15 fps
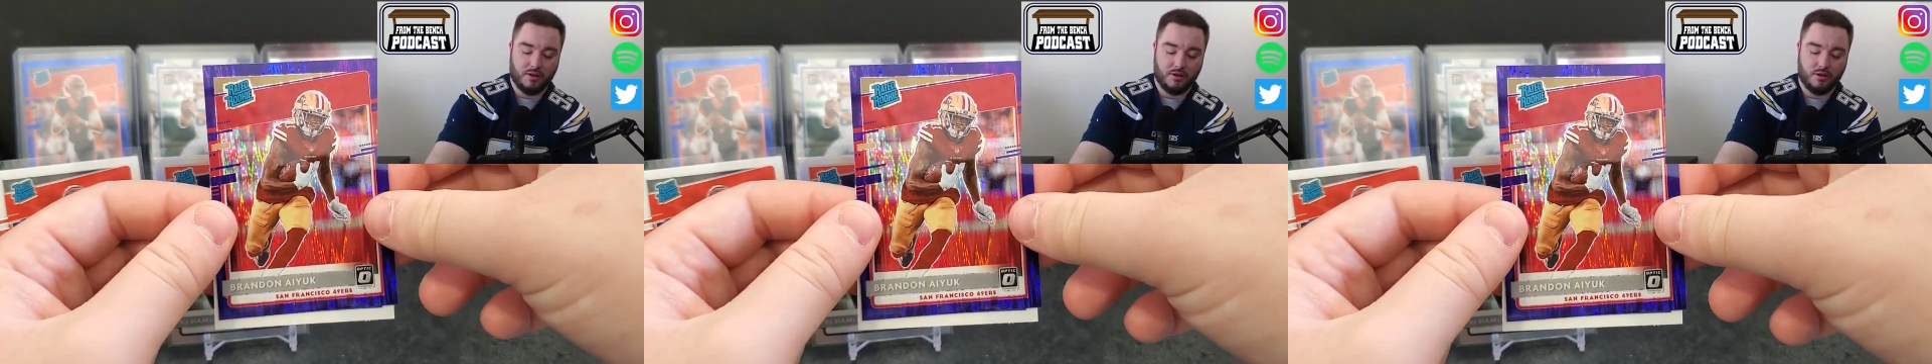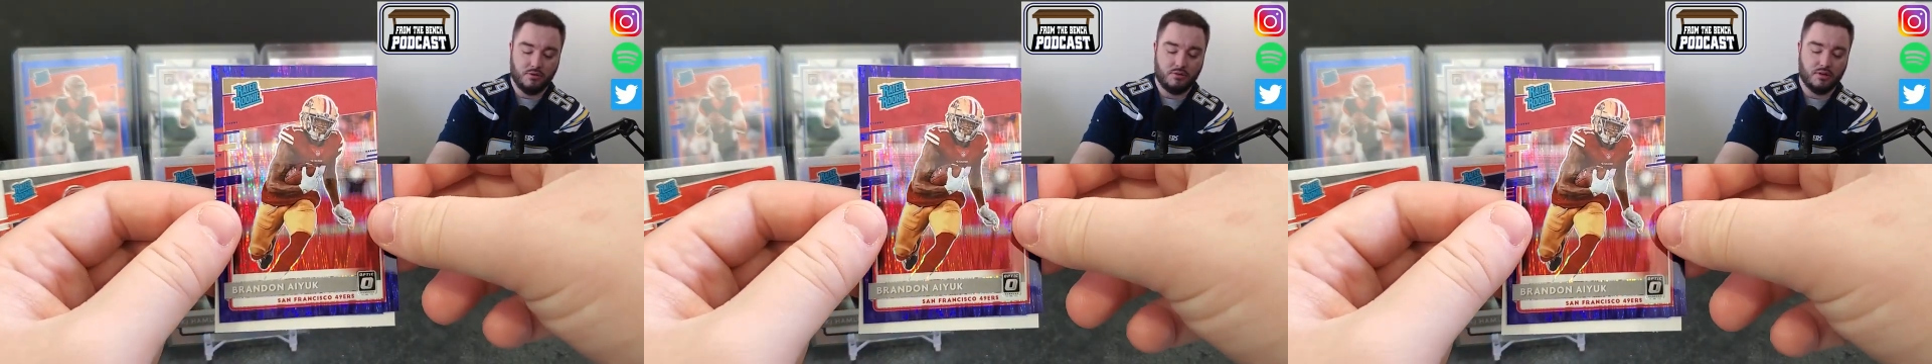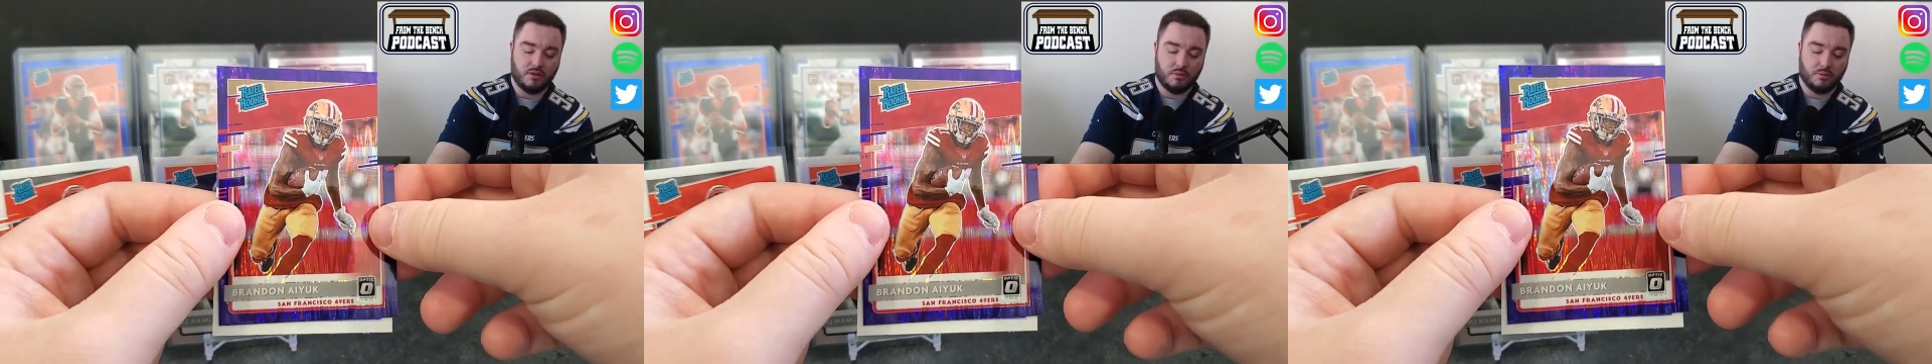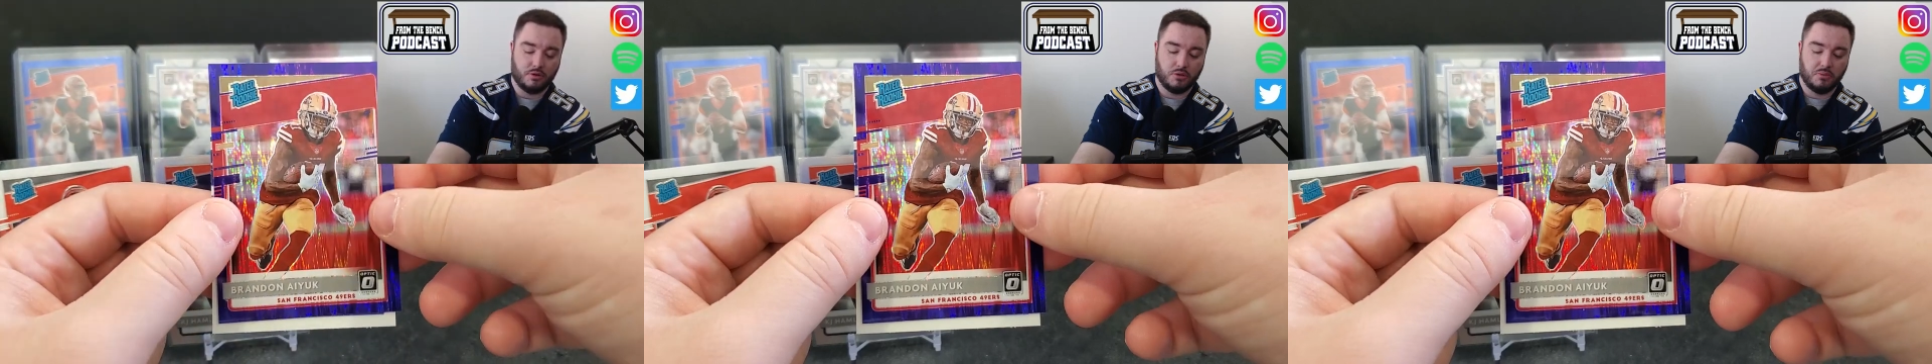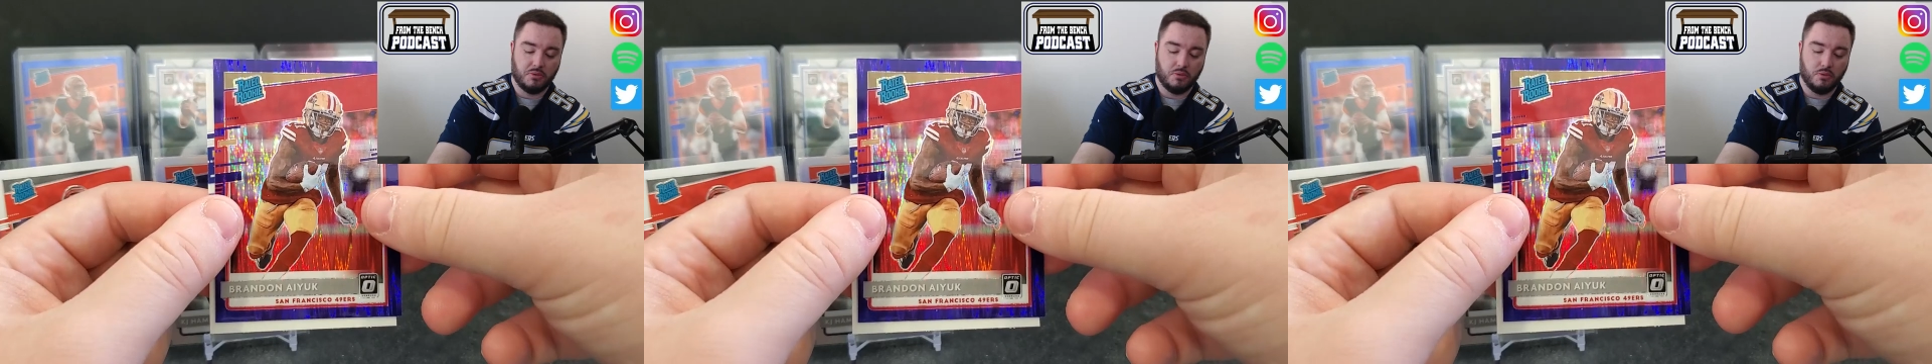Aiyuk in the
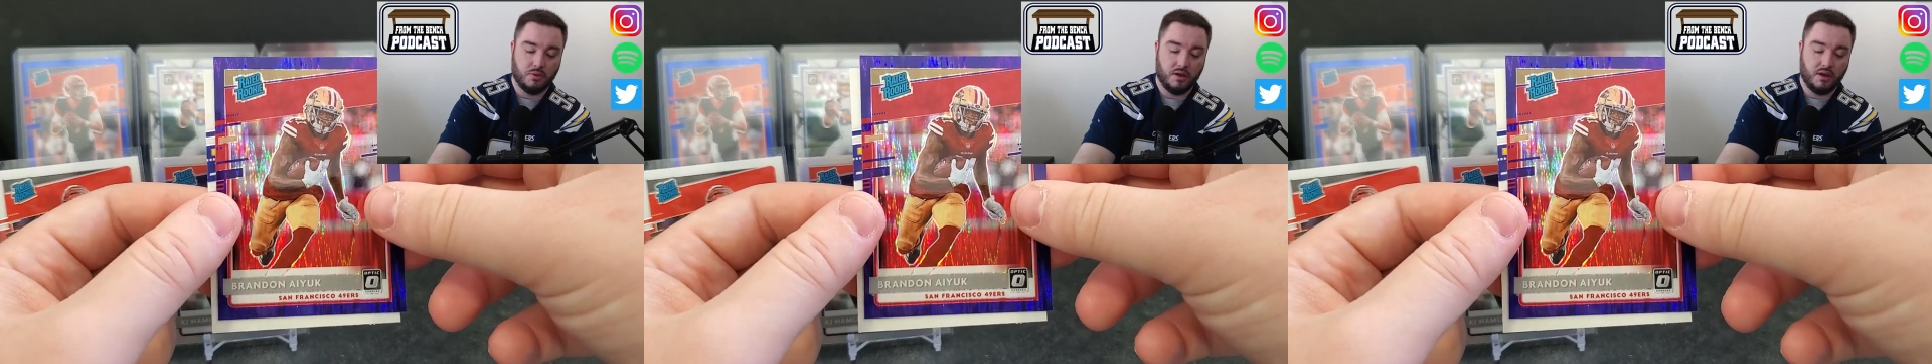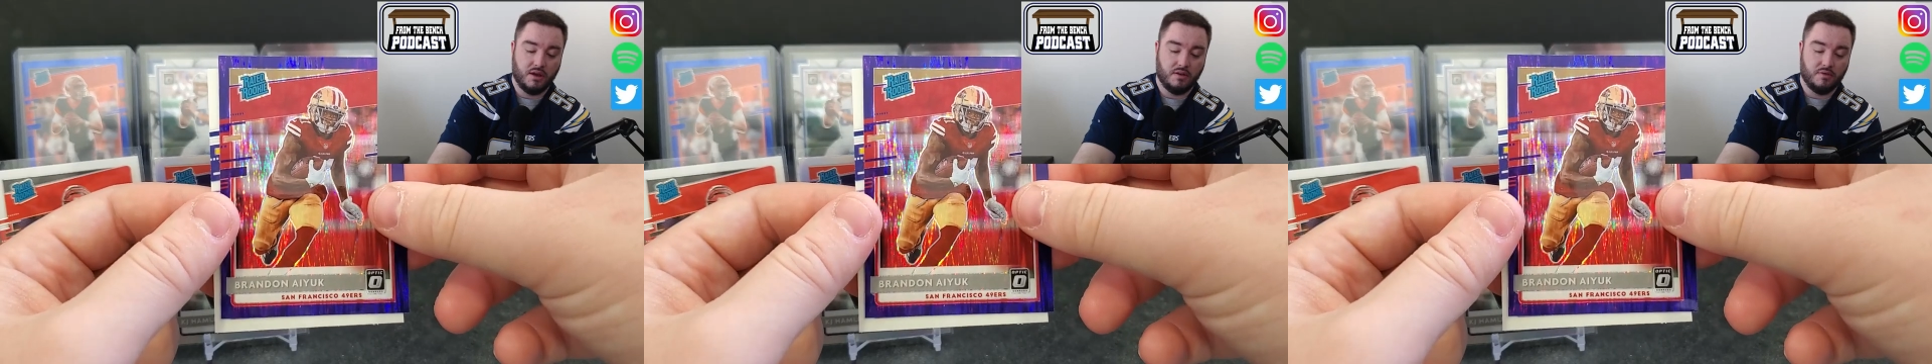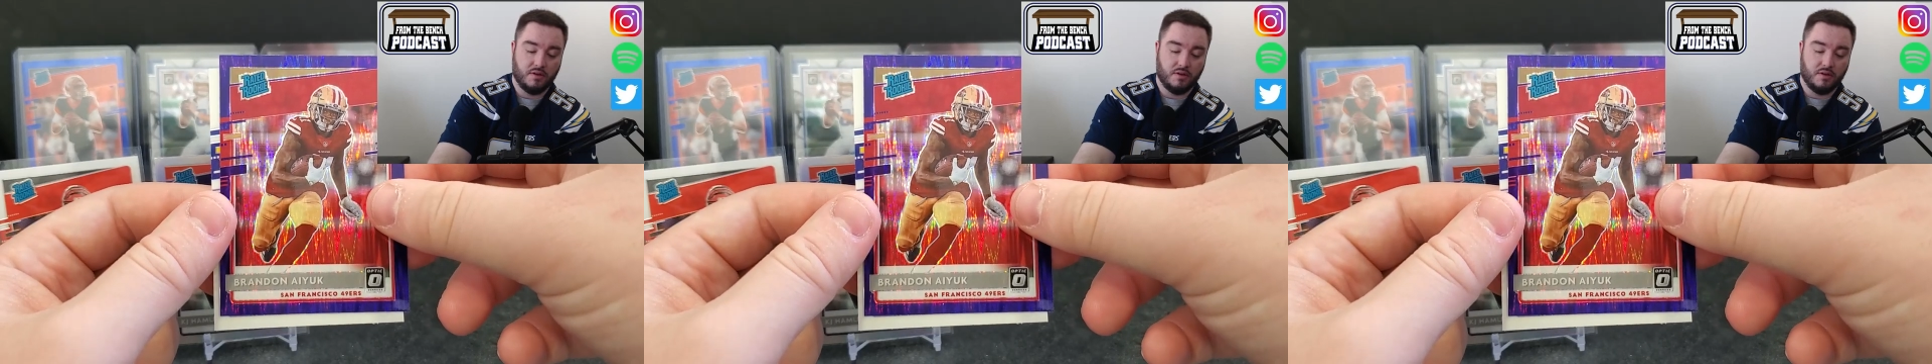purple wave,